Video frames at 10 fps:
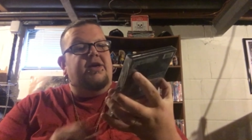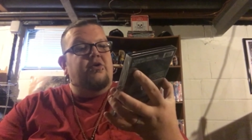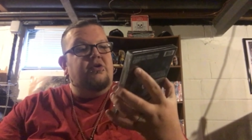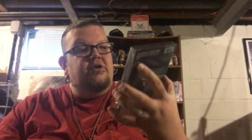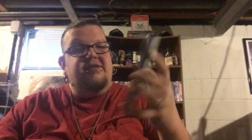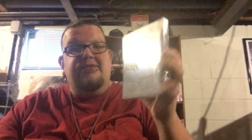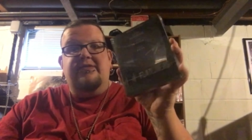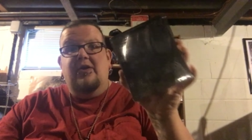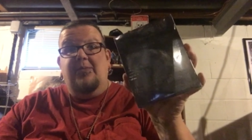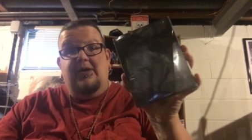cool looking
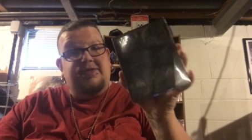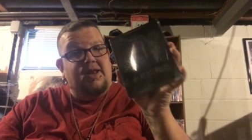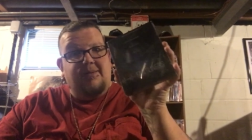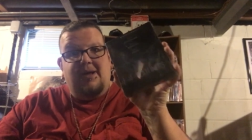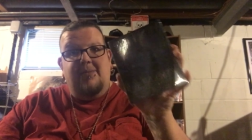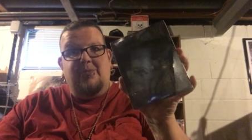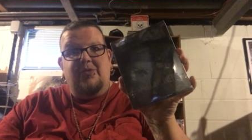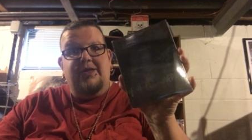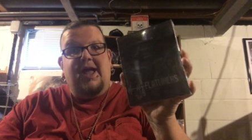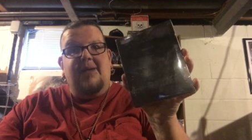steelbook that I'm I'm
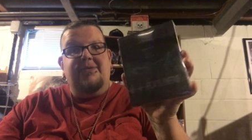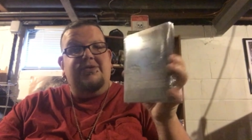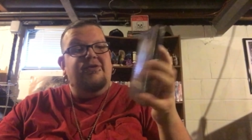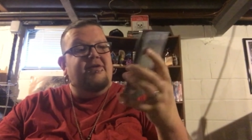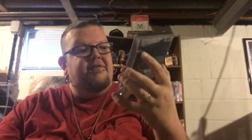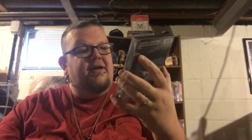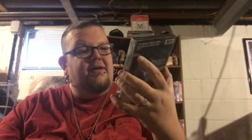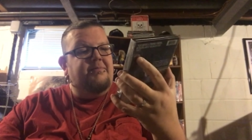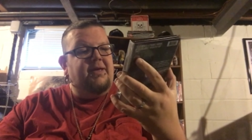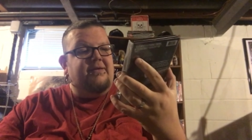really happy to have uh,
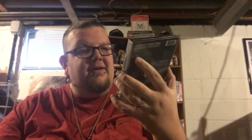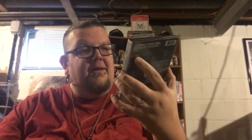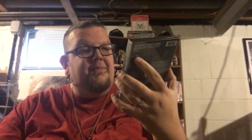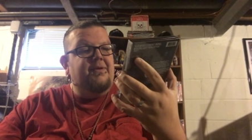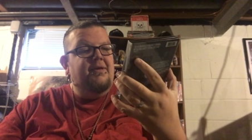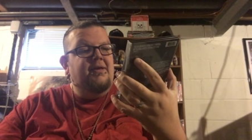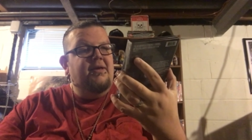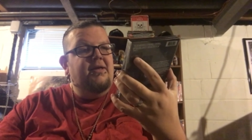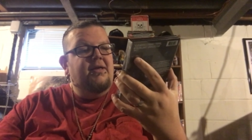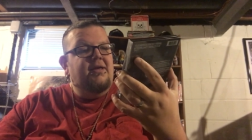picked up.
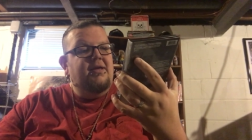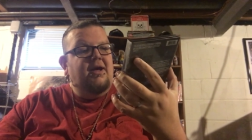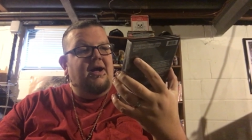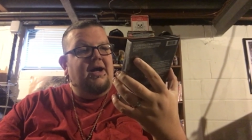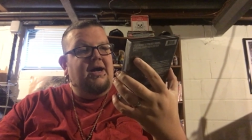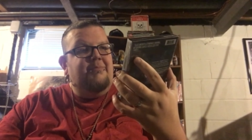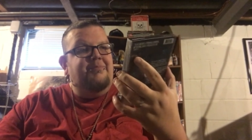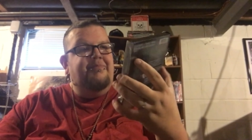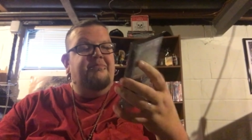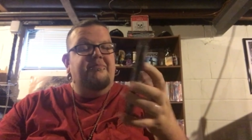
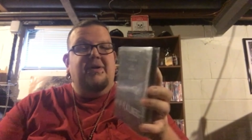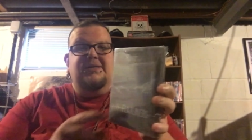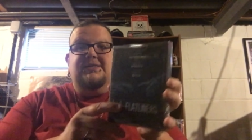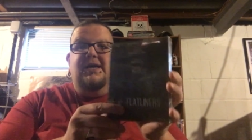Um, but